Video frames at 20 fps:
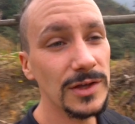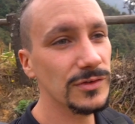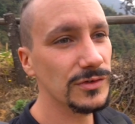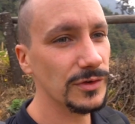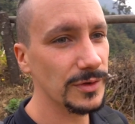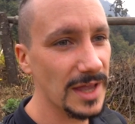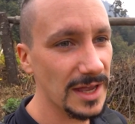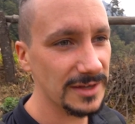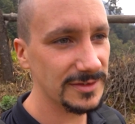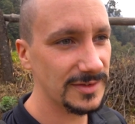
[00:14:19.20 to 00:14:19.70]

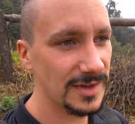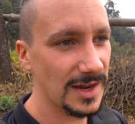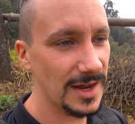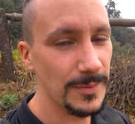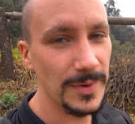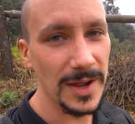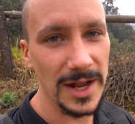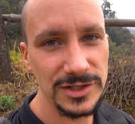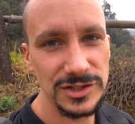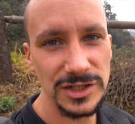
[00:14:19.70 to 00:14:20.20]
So yesterday
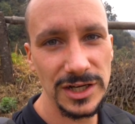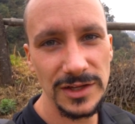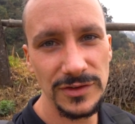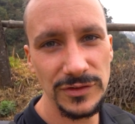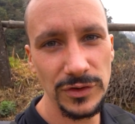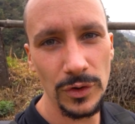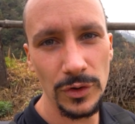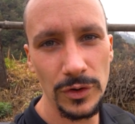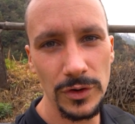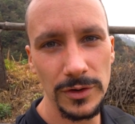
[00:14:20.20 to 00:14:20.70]
we actually
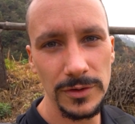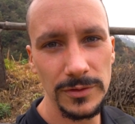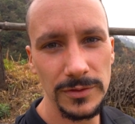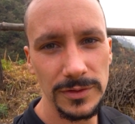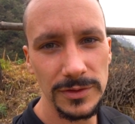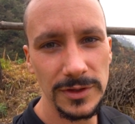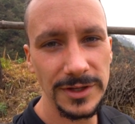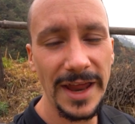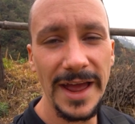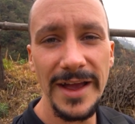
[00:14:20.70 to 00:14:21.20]
took
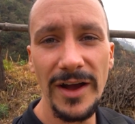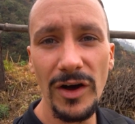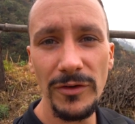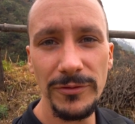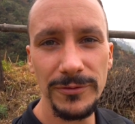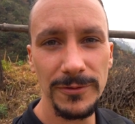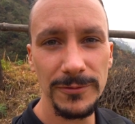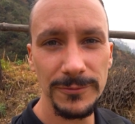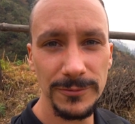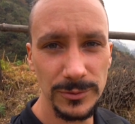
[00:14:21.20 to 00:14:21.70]
the day
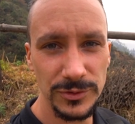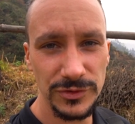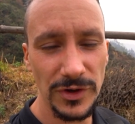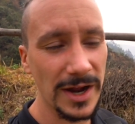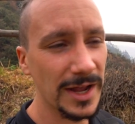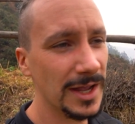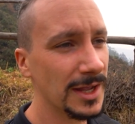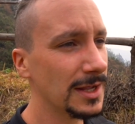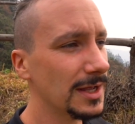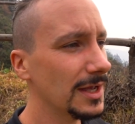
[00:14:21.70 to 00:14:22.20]
off from
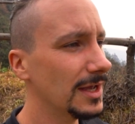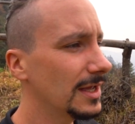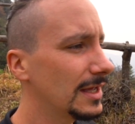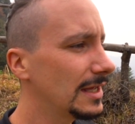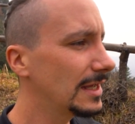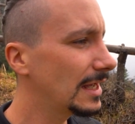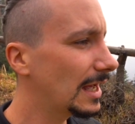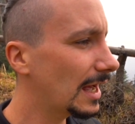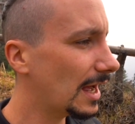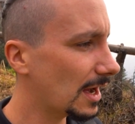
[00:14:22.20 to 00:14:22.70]
trekking
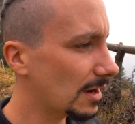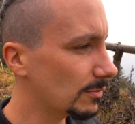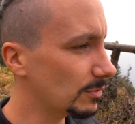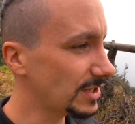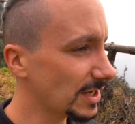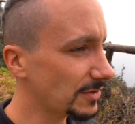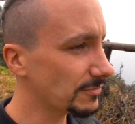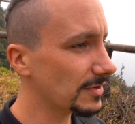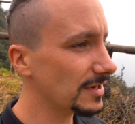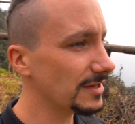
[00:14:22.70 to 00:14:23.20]
and
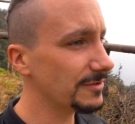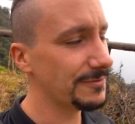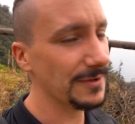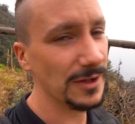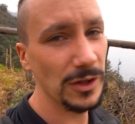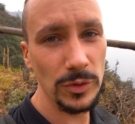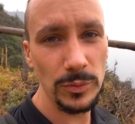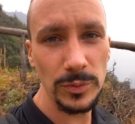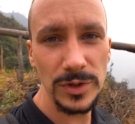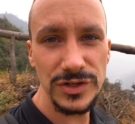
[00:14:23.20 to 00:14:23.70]
we didn't really
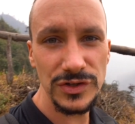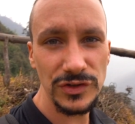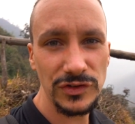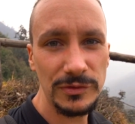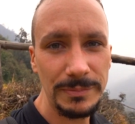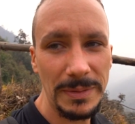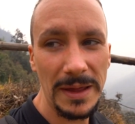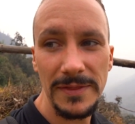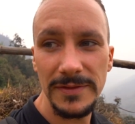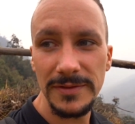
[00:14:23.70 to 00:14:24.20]
film, we just
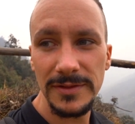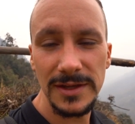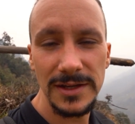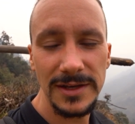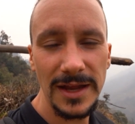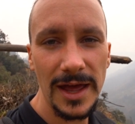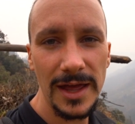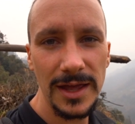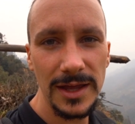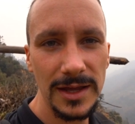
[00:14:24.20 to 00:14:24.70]
spent the
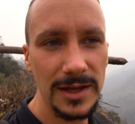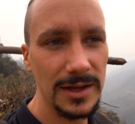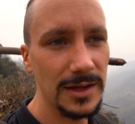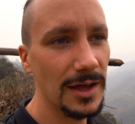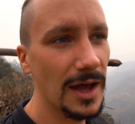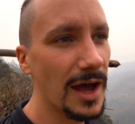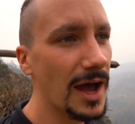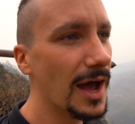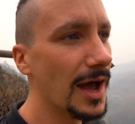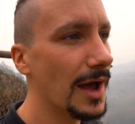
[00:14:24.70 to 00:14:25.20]
day
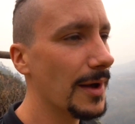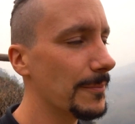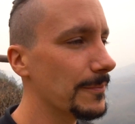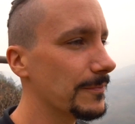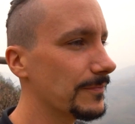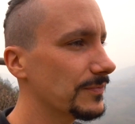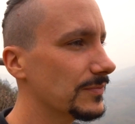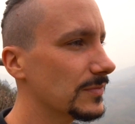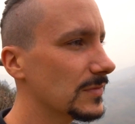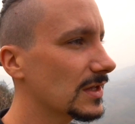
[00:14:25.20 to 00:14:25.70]
um,